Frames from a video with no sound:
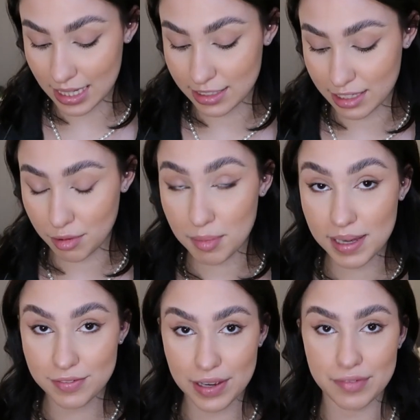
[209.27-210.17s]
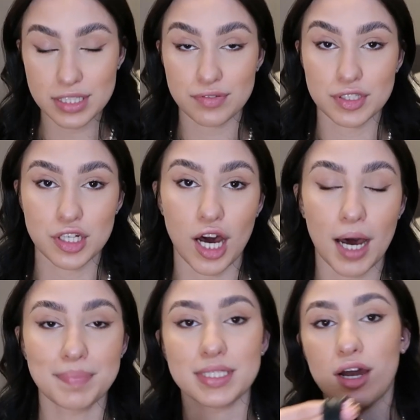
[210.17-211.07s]
and some of my favorites for
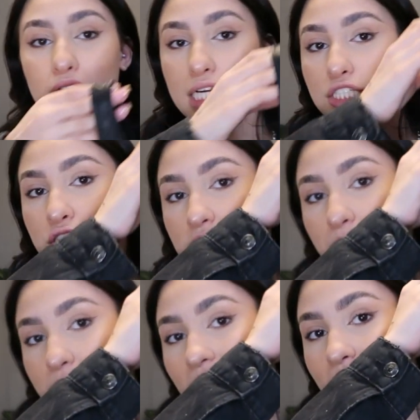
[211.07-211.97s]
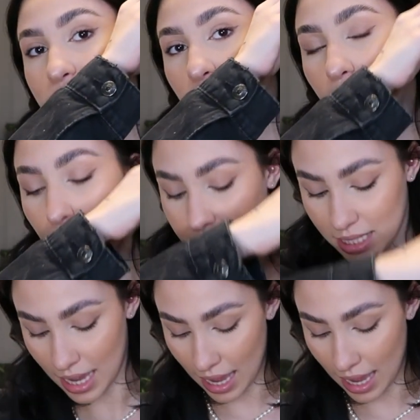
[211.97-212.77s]
tops are just black tops